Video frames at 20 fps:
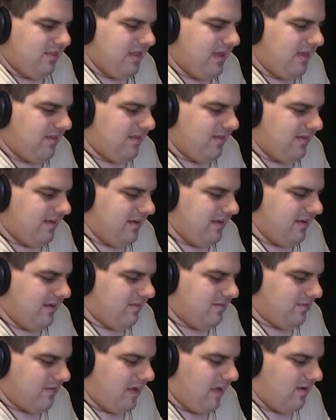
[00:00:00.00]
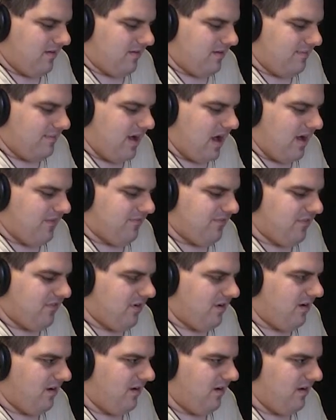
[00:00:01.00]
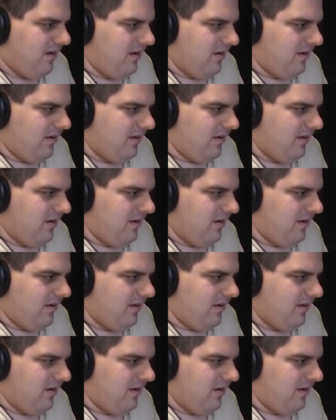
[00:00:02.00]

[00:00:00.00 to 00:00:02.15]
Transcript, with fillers: that didn't get a scholarship offer,